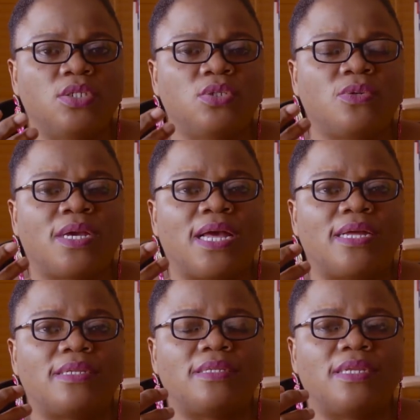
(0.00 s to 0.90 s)
You
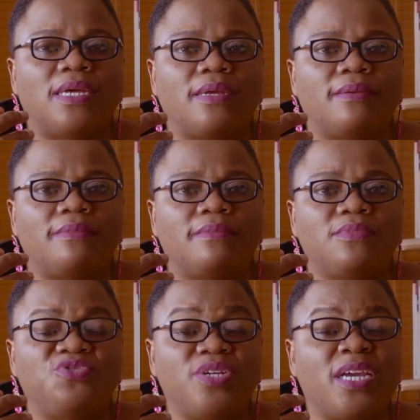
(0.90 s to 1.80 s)
can
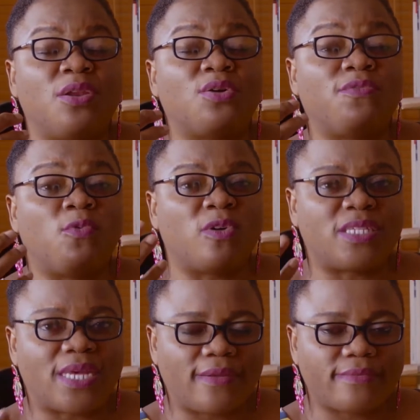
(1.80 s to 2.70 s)
drink a lot of
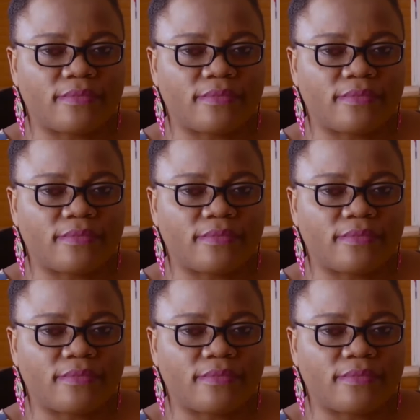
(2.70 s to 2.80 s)
water.